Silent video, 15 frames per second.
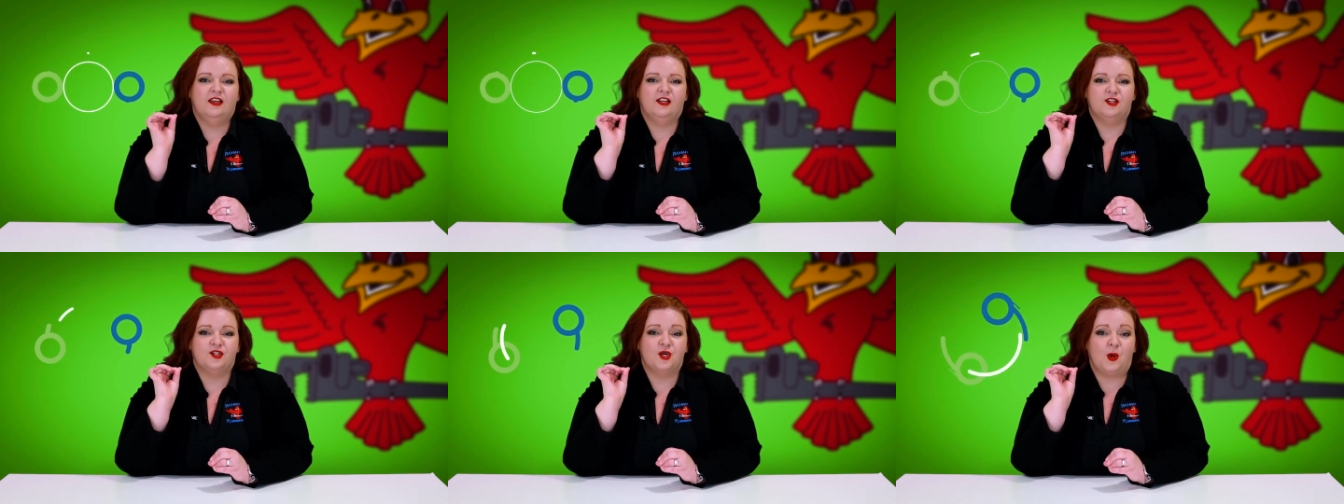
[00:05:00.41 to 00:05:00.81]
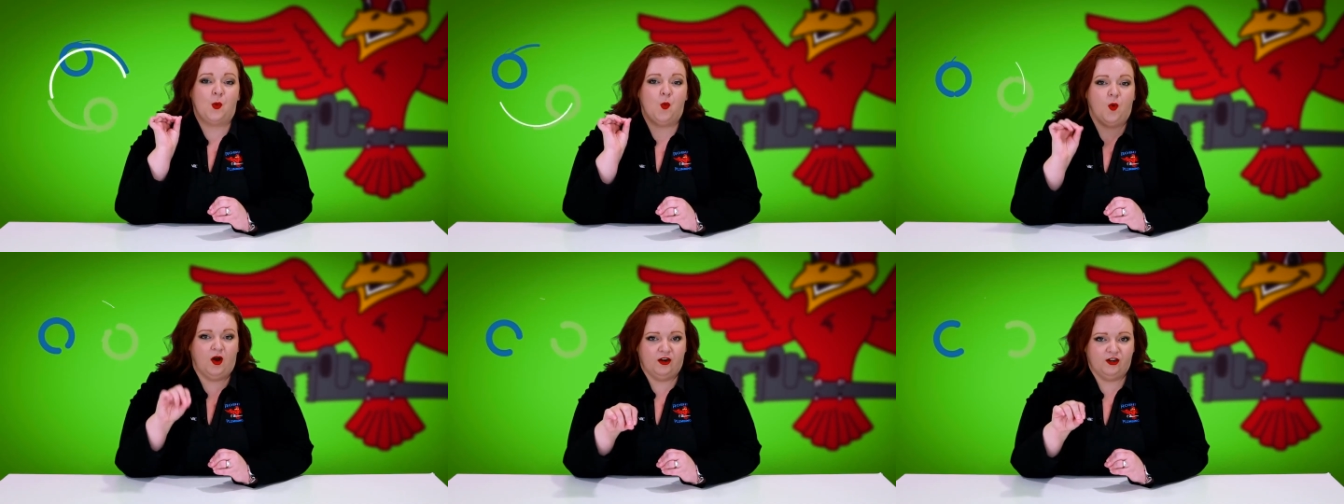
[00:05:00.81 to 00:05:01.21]
is your
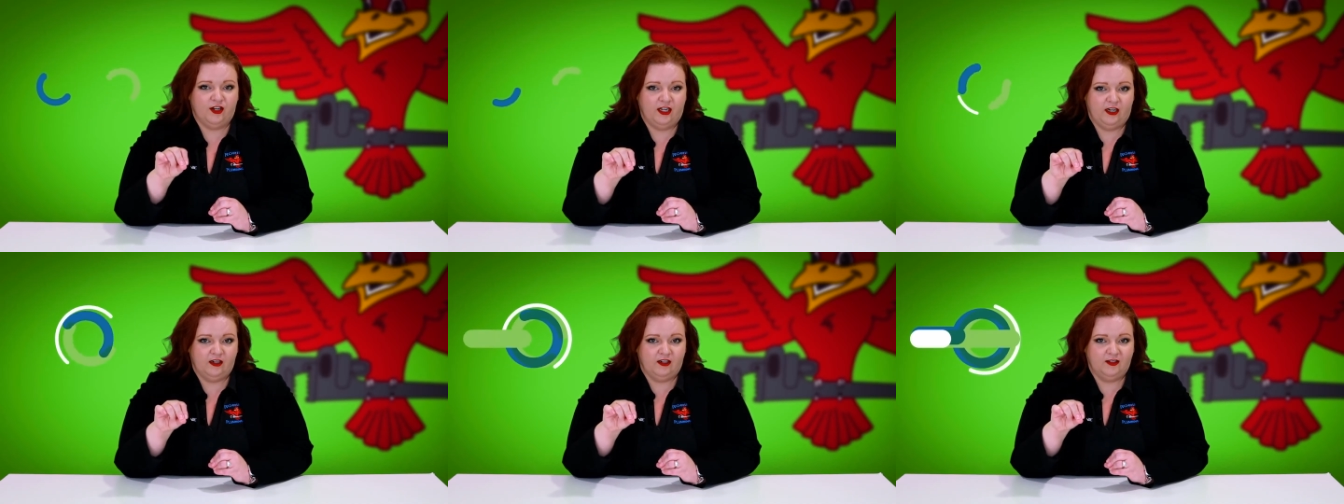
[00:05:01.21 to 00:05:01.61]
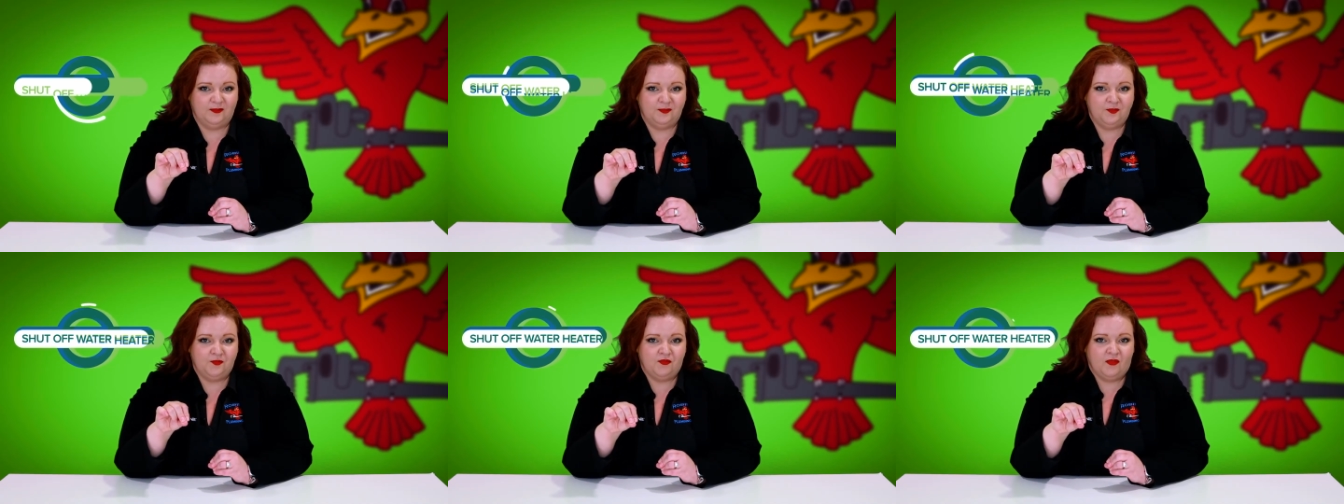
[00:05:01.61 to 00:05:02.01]
water heater.
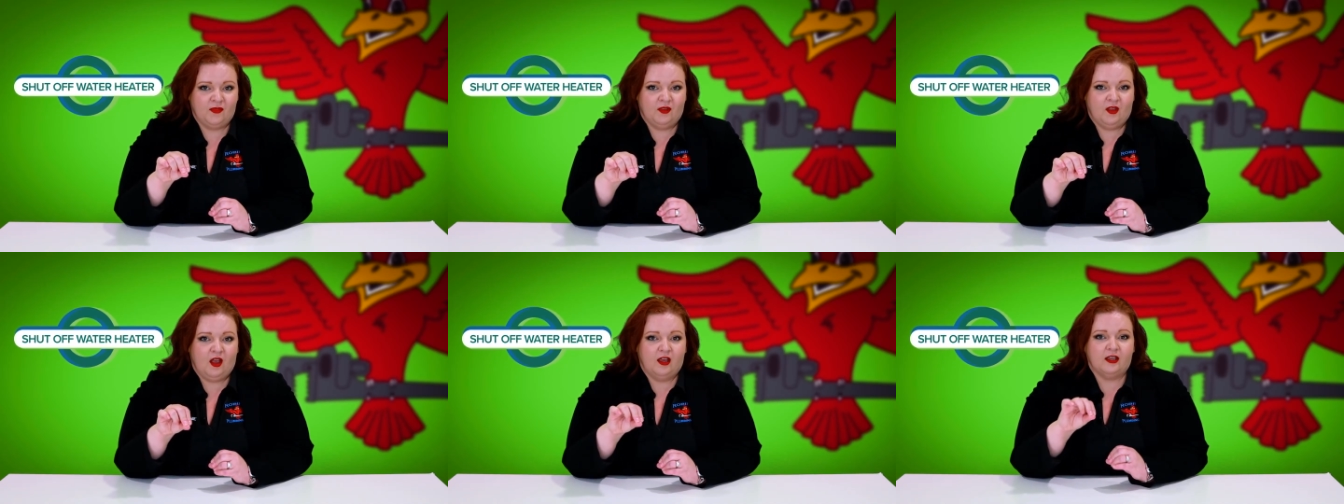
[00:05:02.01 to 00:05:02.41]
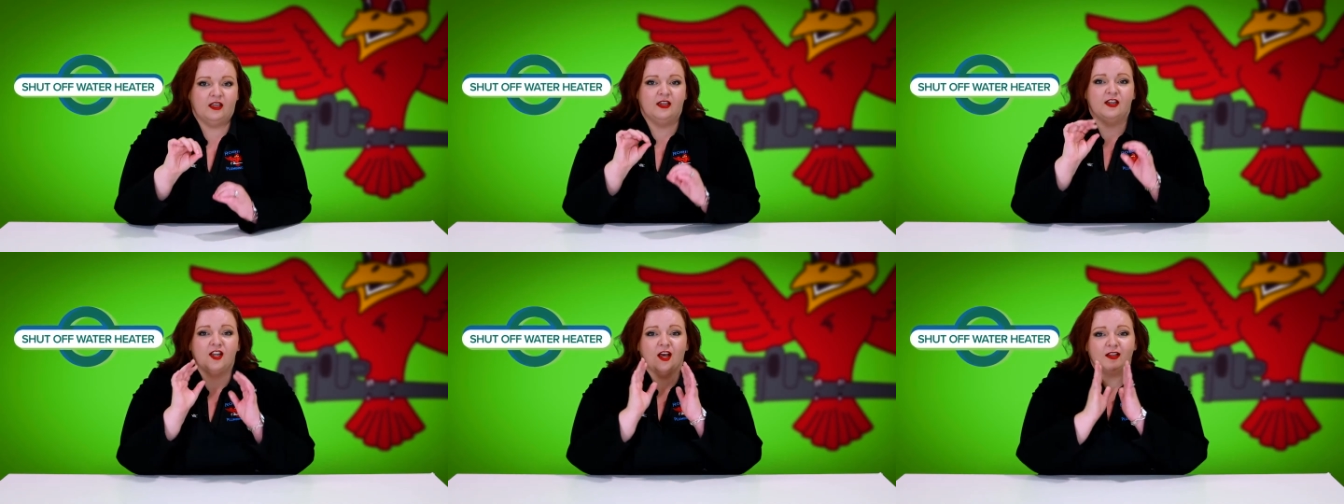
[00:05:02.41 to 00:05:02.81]
I
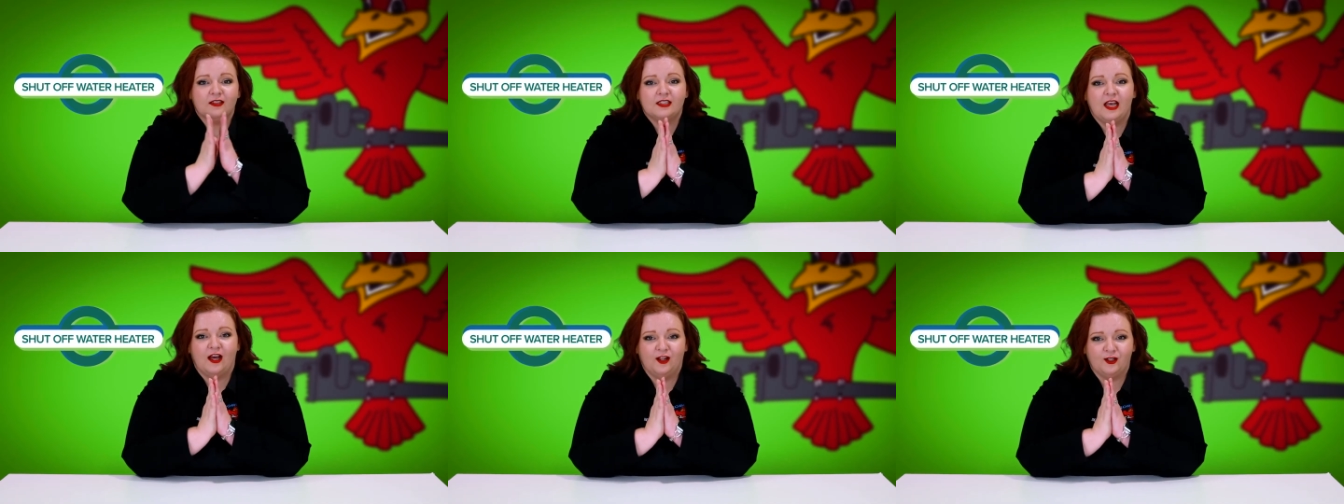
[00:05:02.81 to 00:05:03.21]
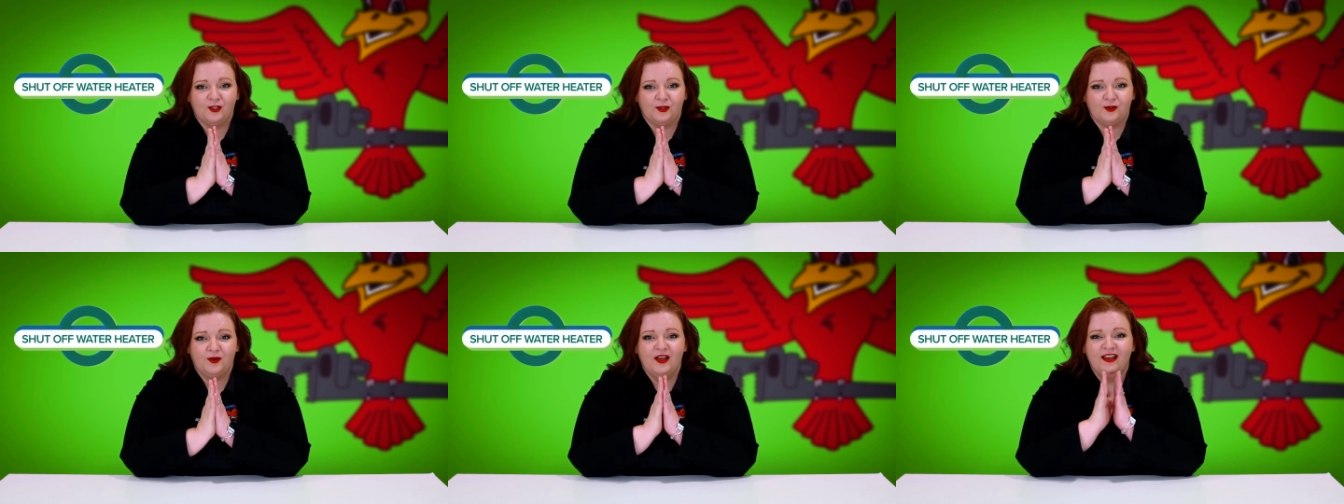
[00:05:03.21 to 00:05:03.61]
cannot tell
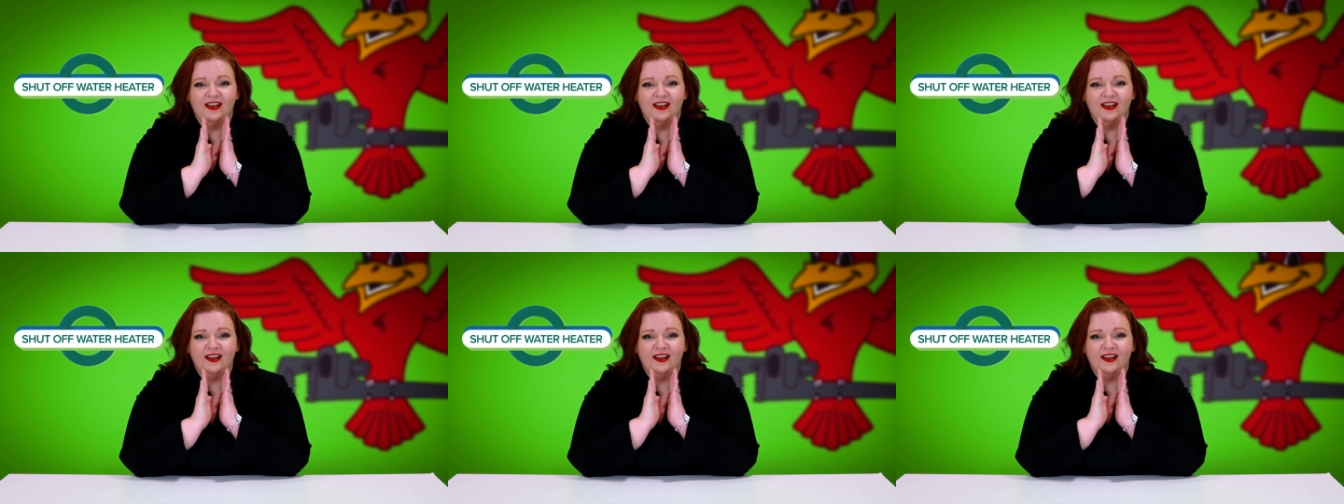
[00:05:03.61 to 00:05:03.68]
you